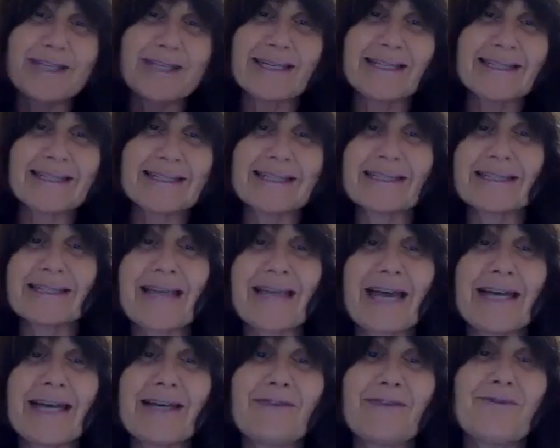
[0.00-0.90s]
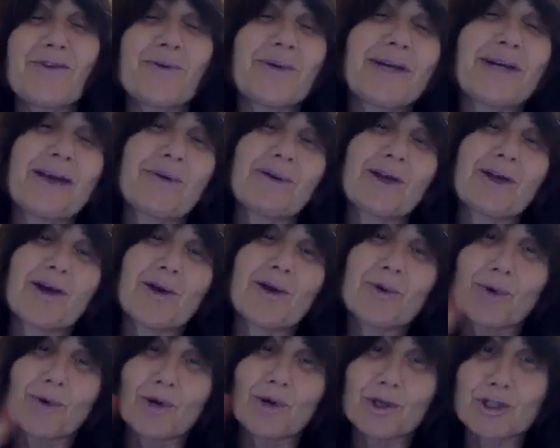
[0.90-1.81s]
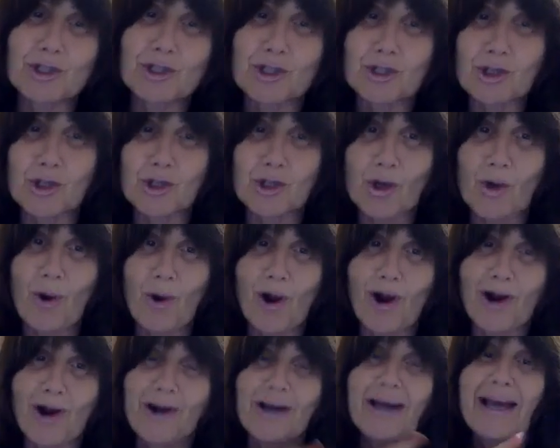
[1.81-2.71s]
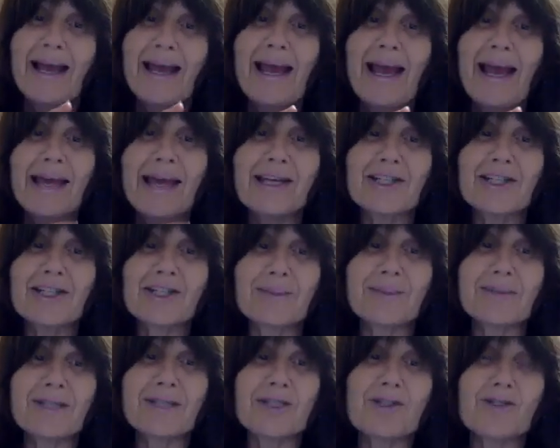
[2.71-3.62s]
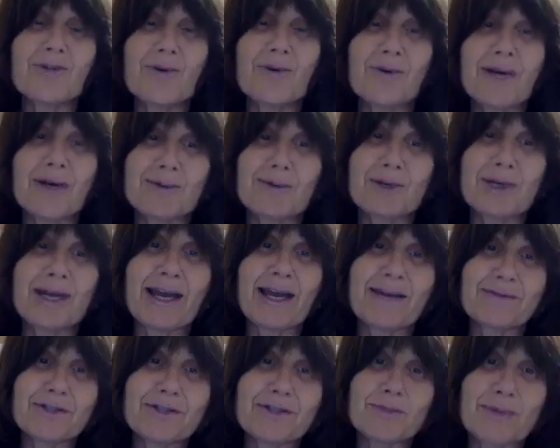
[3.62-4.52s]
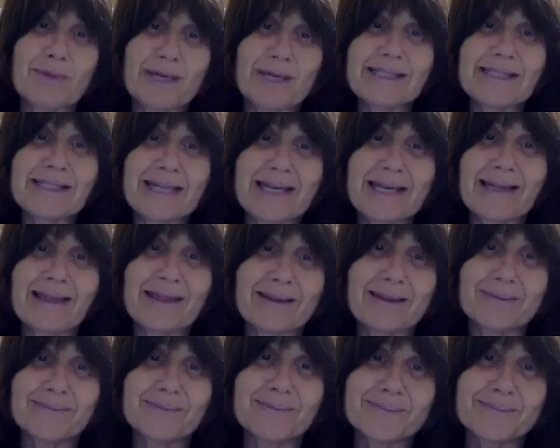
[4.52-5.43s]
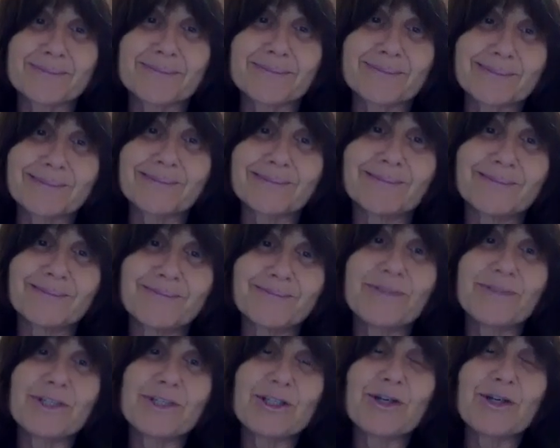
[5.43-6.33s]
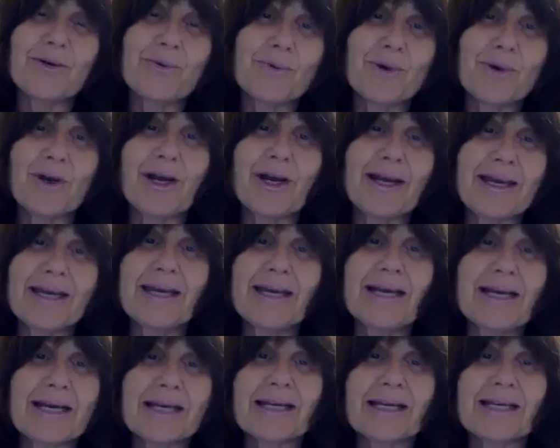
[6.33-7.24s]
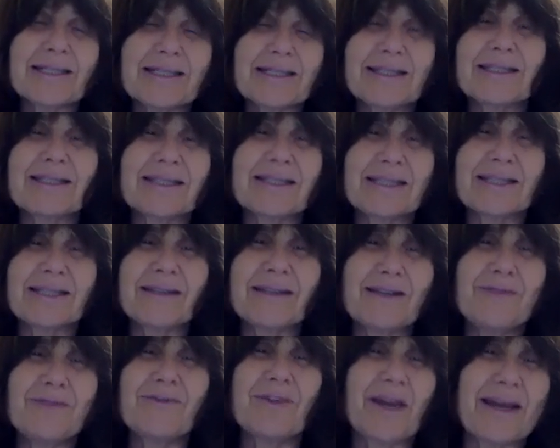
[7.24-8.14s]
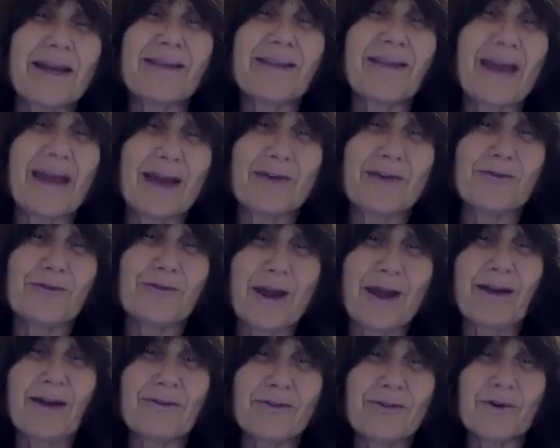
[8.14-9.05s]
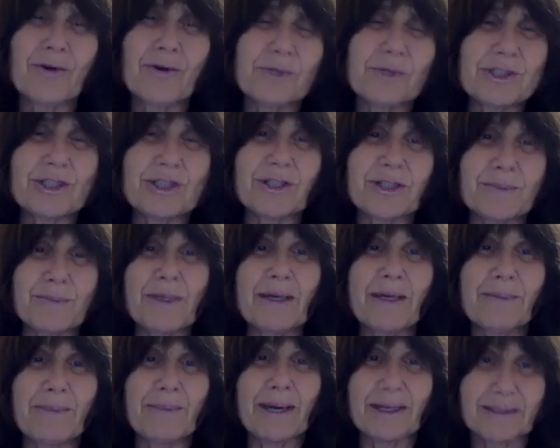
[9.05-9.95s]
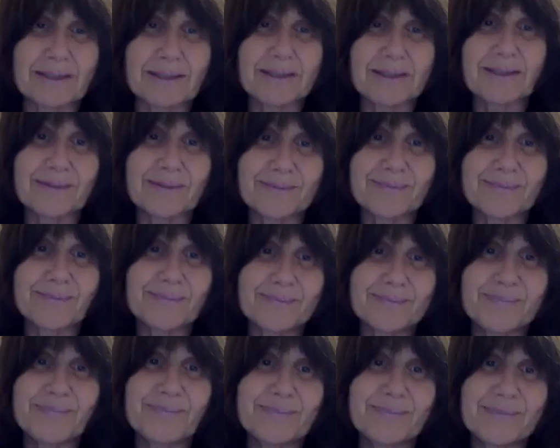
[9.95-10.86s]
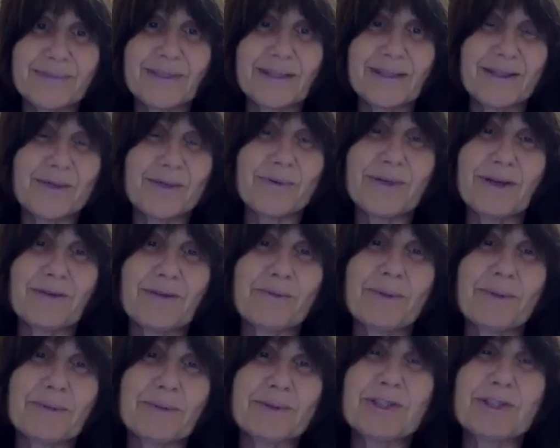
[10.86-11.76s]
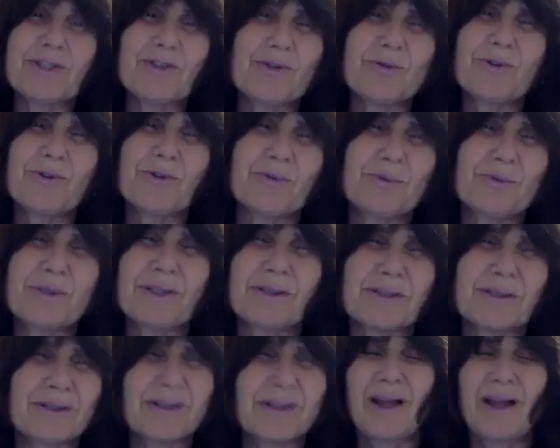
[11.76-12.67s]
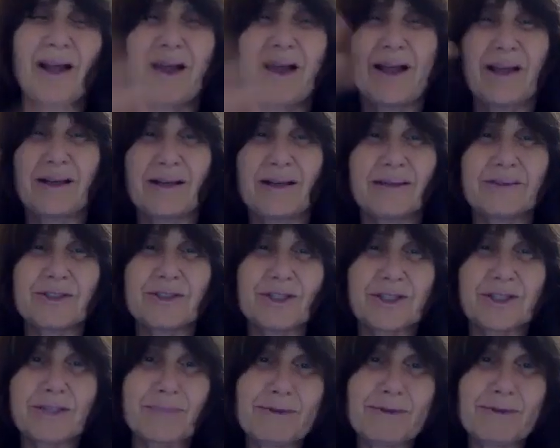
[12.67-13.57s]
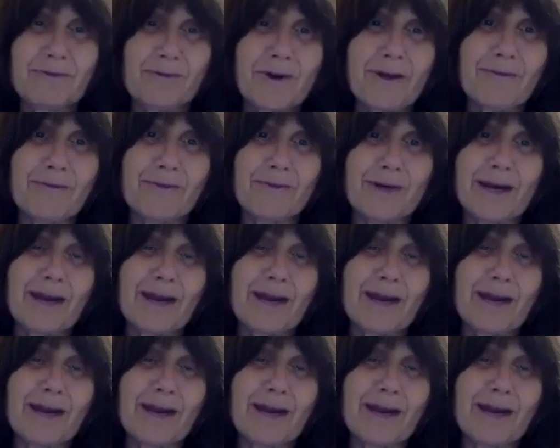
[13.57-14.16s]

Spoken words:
and it's inside of you. And now we got to work so hard. And Hashem said, you know what? I'm going to have to bring death. You know why? Because to live like that forever would just be a mess. Yeah, you would never be able to do your real, it would just be forever and